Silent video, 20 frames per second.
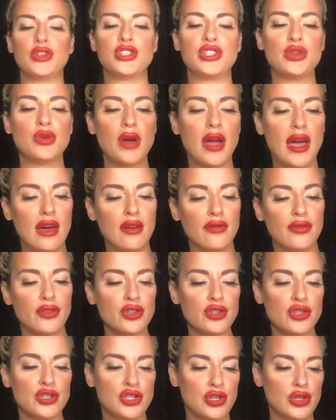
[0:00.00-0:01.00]
you ever
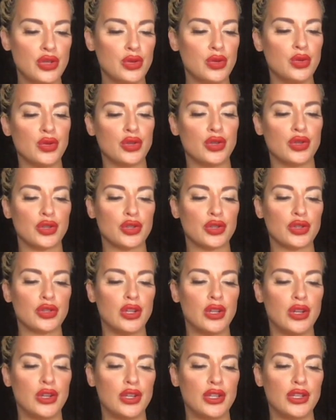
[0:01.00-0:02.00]
do girl
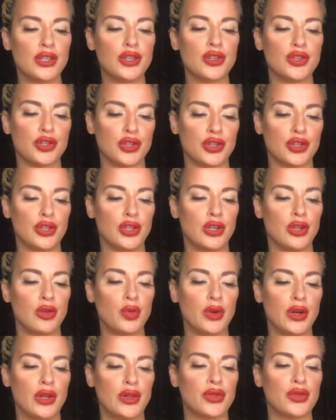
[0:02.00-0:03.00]
on girl
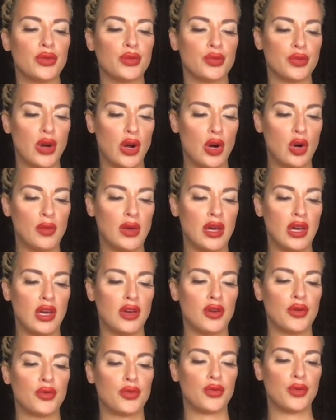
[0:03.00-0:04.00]
with Romy
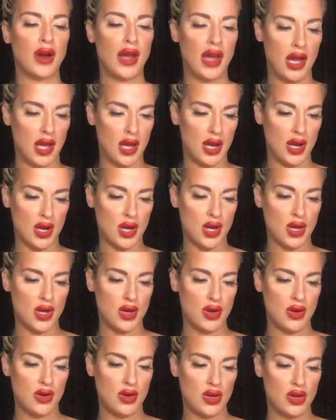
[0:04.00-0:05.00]
Rain?
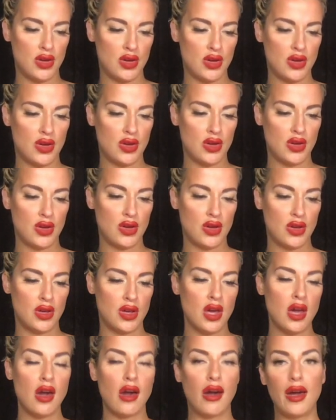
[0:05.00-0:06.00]

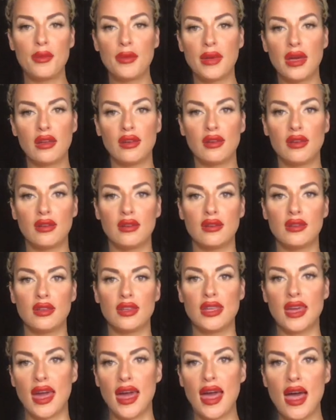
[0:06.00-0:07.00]
I mean,
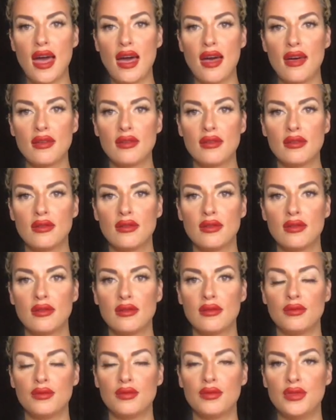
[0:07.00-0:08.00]
yeah,
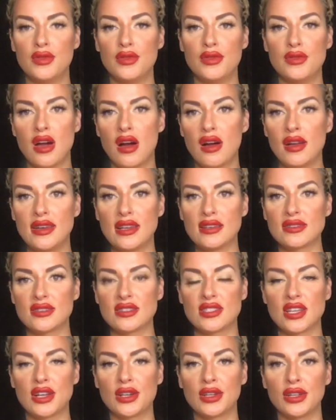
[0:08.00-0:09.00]
not
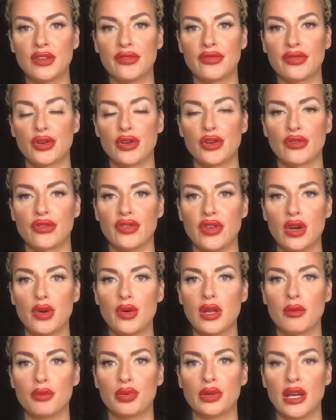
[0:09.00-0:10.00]
necessarily for your
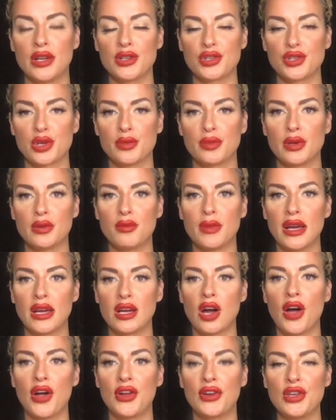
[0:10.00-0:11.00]
viewing pleasure, but my
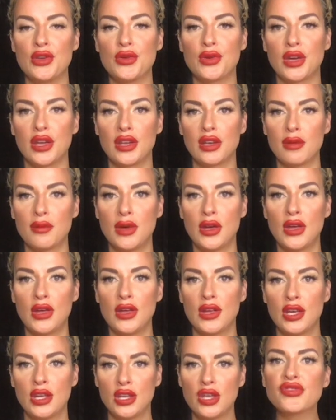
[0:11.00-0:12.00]
God, are you kidding me?
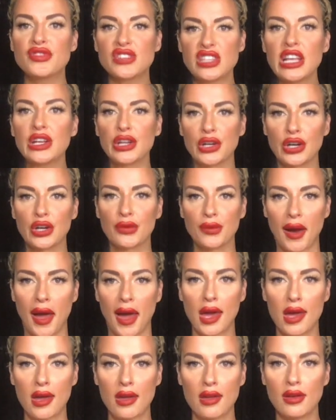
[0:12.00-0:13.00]
You've seen her,
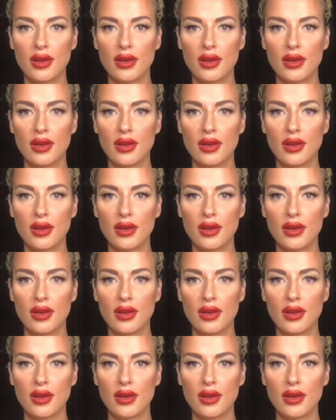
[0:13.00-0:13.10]
right?